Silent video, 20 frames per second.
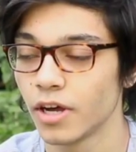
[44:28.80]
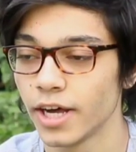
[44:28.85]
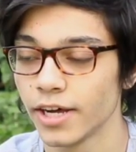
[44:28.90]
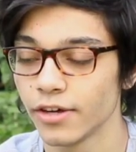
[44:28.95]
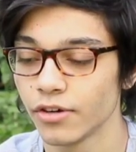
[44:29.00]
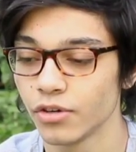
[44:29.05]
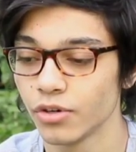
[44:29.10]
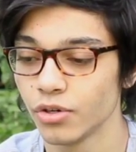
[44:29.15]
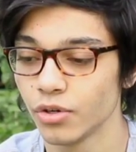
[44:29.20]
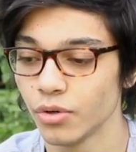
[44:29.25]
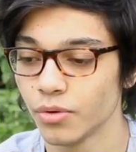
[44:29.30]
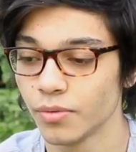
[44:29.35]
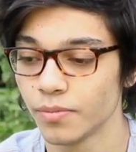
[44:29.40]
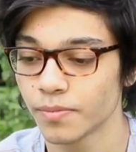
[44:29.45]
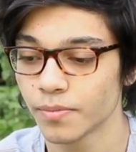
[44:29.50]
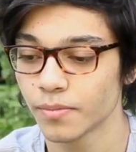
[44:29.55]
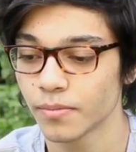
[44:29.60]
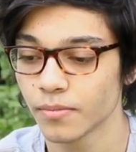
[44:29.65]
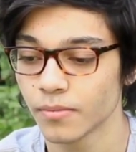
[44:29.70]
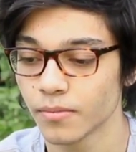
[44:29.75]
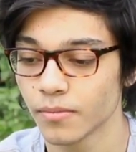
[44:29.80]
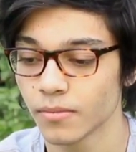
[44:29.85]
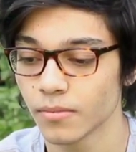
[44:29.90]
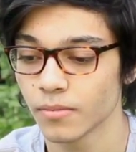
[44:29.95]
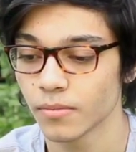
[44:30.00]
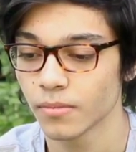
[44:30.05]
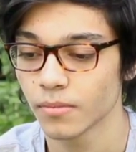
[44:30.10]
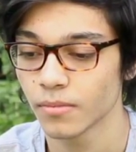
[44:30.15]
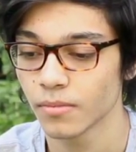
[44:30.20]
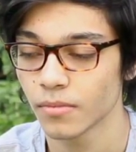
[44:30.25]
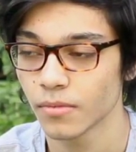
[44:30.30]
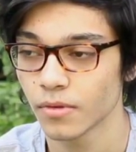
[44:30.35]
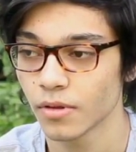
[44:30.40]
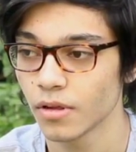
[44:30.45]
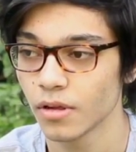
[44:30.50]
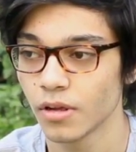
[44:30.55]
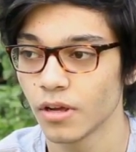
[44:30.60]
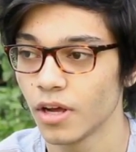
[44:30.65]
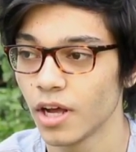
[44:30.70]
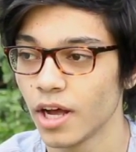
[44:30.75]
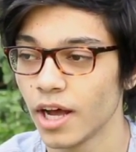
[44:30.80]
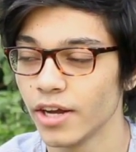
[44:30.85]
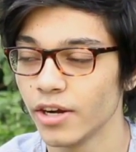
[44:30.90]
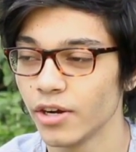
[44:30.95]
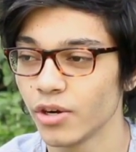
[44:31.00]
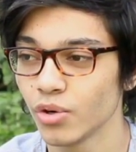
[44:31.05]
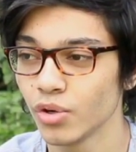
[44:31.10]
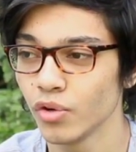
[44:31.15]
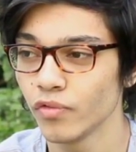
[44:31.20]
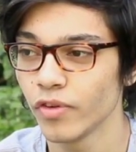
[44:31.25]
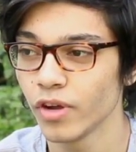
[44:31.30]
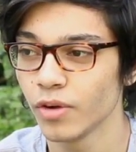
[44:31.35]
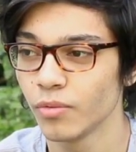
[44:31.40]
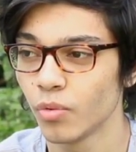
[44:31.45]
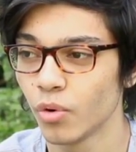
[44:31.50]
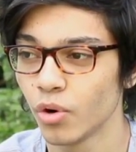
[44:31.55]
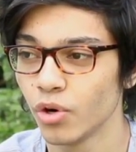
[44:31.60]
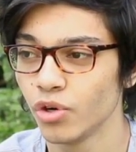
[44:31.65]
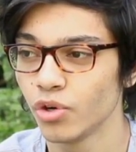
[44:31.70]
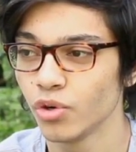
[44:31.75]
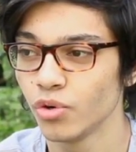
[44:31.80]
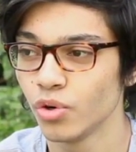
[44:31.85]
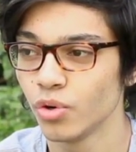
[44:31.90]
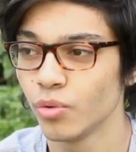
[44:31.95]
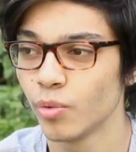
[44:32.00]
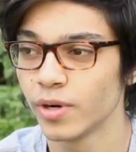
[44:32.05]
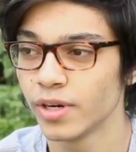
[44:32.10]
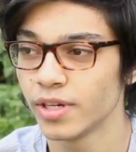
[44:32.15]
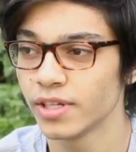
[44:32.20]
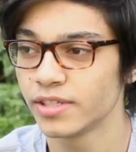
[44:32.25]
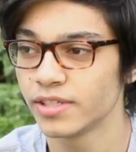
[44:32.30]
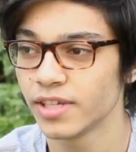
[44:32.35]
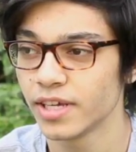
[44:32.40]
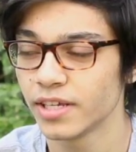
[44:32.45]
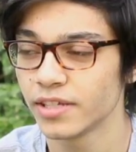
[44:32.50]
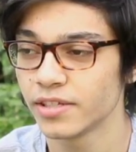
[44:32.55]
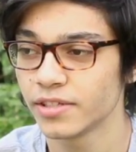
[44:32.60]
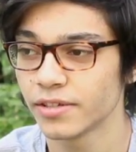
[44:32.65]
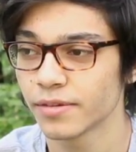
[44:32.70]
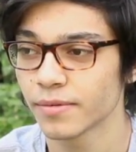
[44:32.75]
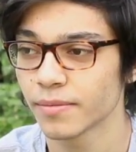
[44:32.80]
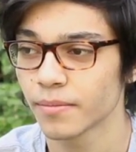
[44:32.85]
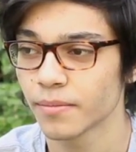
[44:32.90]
I don't know. I don't know if I want to know what it says.